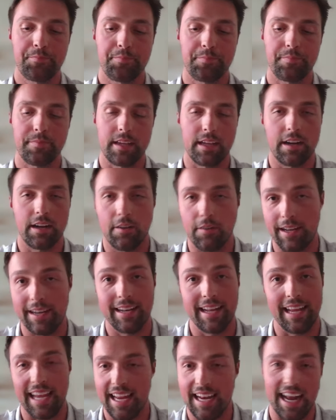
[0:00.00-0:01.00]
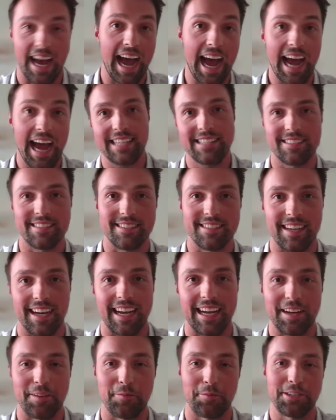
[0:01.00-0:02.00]
you know, in in
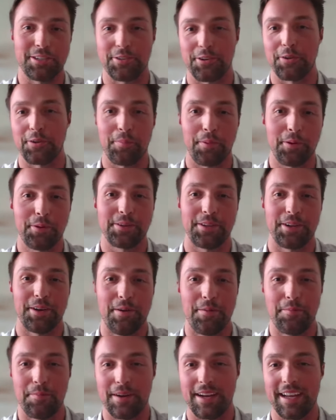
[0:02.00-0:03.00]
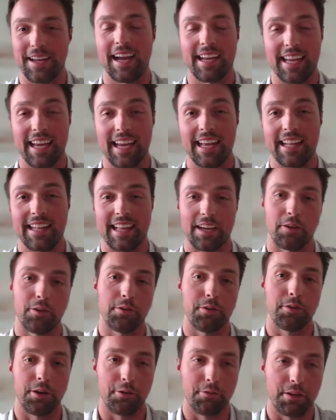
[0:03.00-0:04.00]
hindsight, we should have pulled him. But again, yeah. like
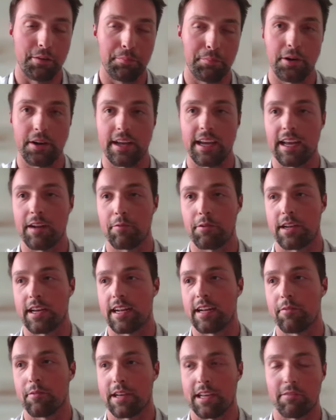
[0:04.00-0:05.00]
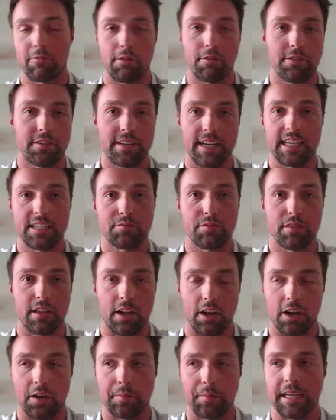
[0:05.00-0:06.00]
who, who do we put in? We're gonna we can roll the dice with
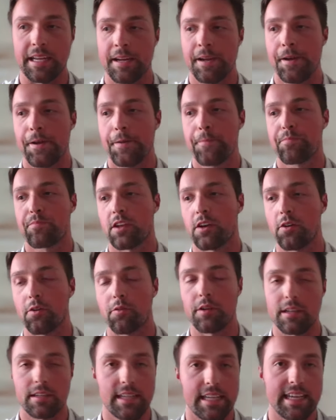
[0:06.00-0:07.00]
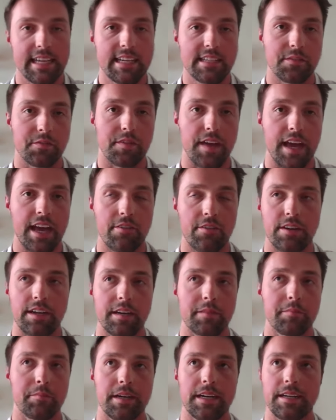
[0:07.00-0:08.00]
Kirby, who it, he is a
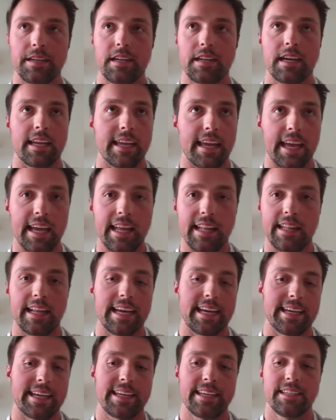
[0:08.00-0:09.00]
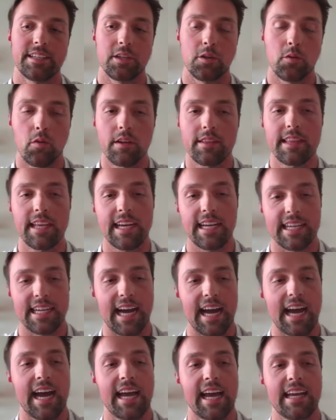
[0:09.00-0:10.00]
veteran, but again, like you want that
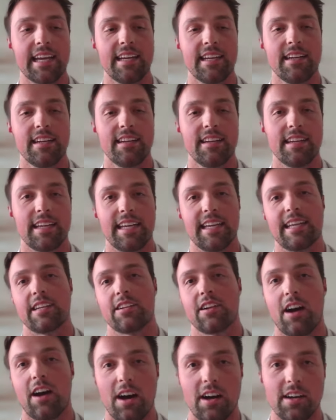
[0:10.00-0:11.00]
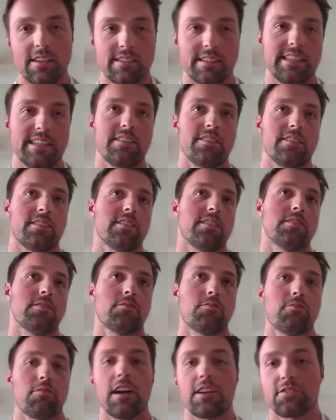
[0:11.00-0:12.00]
guy in Causey
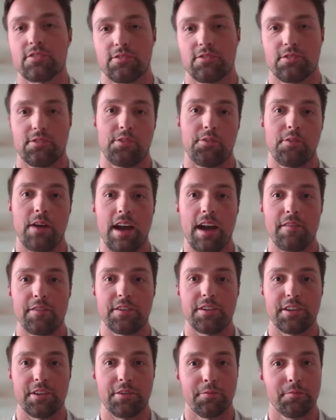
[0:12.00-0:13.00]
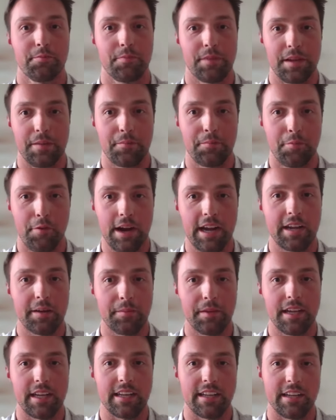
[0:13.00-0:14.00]
or Russell or whoever you you bring him
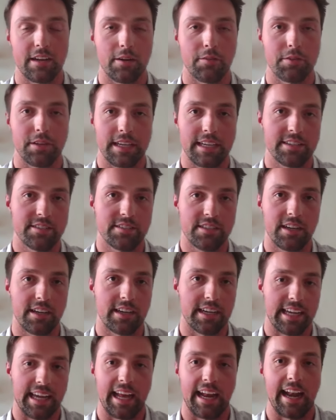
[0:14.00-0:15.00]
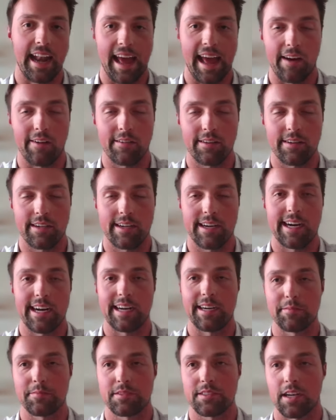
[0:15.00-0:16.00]
in, you know, he's gonna get now.
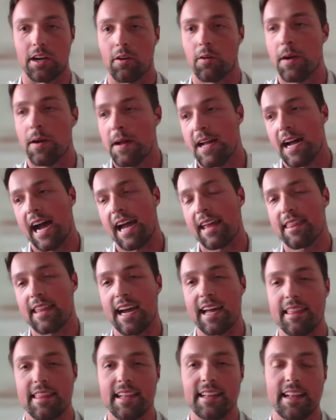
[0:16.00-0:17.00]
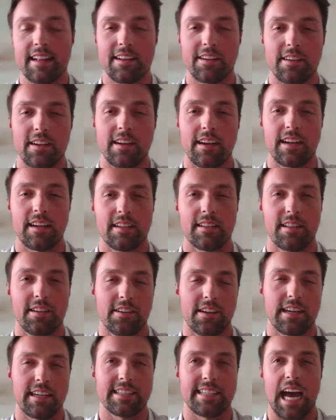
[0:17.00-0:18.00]
Um, so I, I think that they're gonna they're
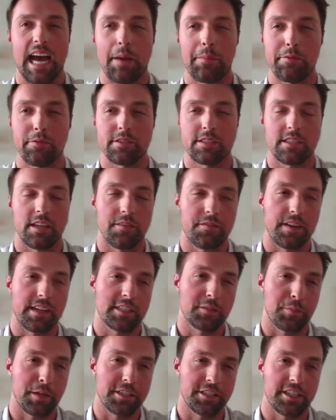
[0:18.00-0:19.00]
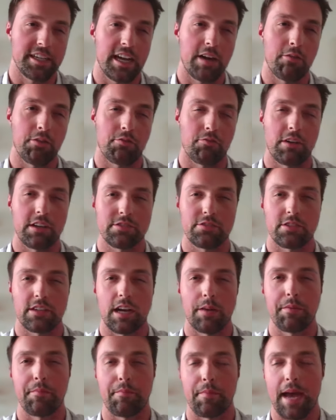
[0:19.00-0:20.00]
gonna dabble with stuff, especially now with Russell
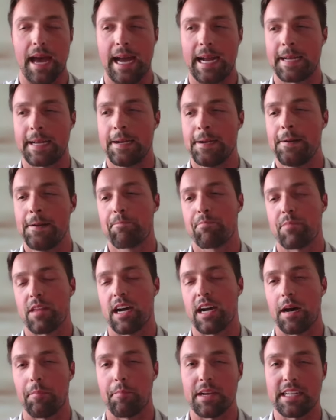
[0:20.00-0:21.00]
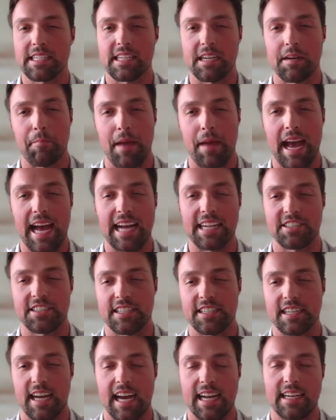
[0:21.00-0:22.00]
coming back. Uh, mixing and
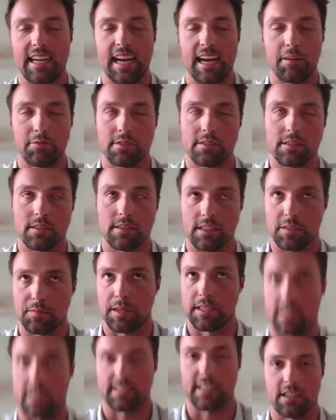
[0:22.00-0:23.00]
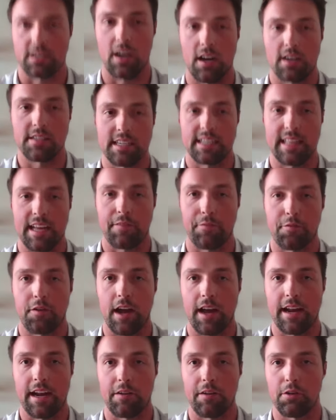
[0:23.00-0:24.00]
matching. I, I, would still expect to see Causey in that
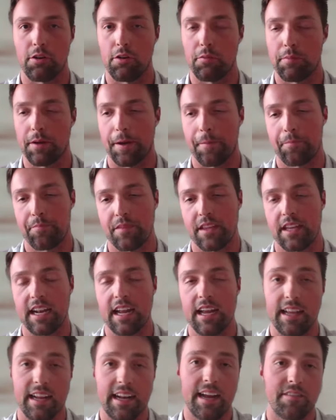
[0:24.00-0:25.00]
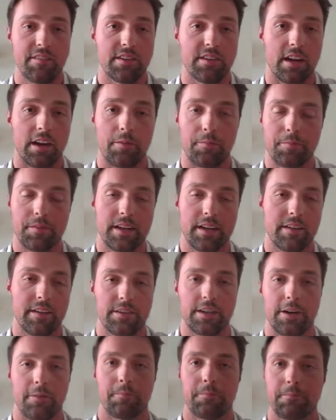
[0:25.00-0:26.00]
Friday role, but you know, you never know. You never know.